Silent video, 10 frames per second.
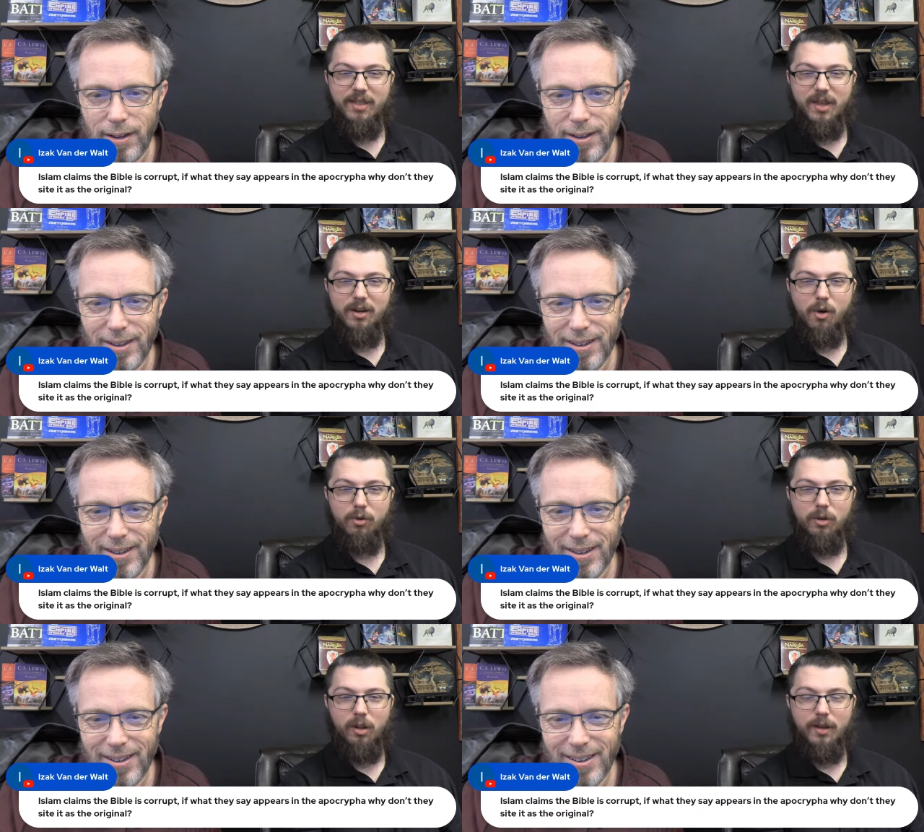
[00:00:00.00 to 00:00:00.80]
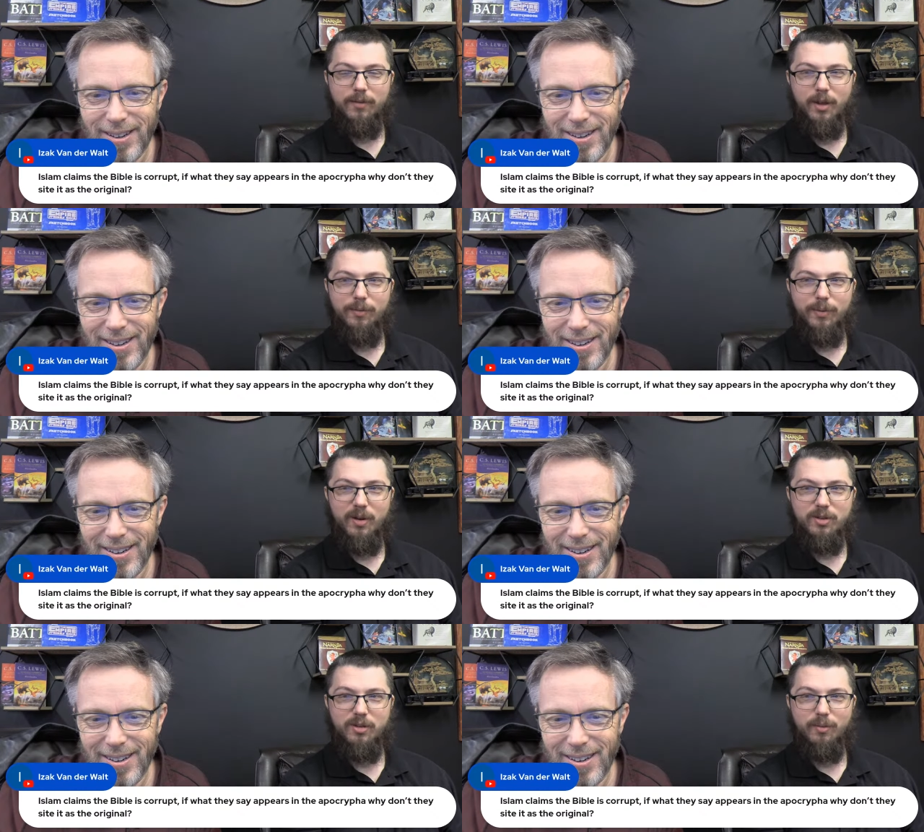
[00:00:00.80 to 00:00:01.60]
Speaker 1: they don't claim that it
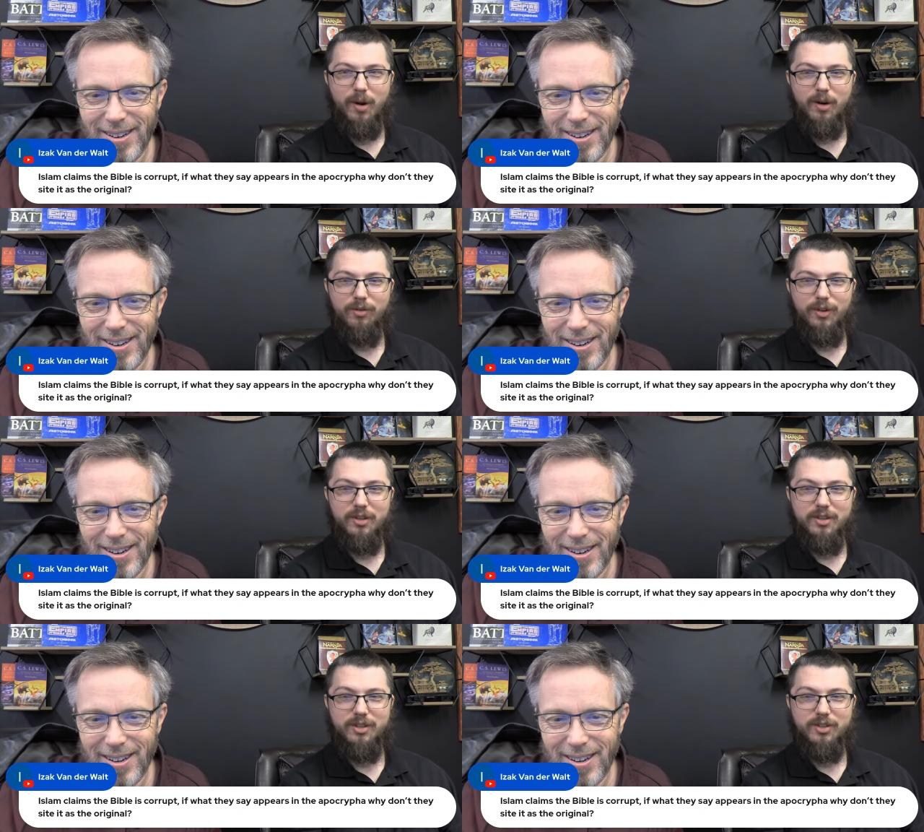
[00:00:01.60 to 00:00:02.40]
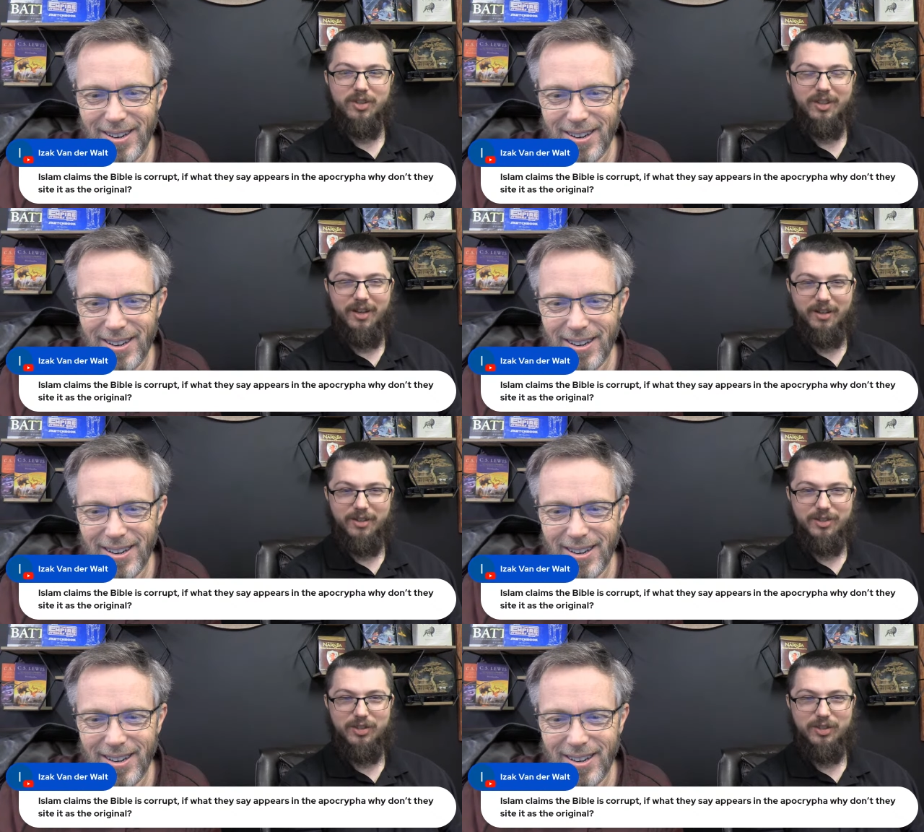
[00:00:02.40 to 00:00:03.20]
appears in the Apocrypha. It just
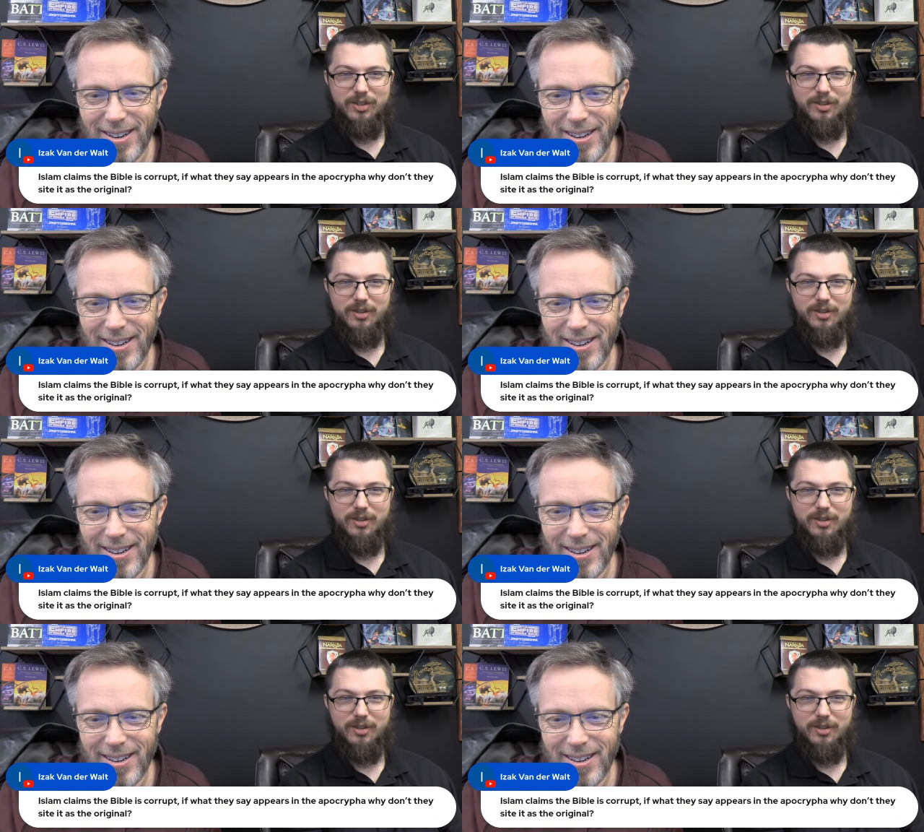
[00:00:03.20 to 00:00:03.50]
does.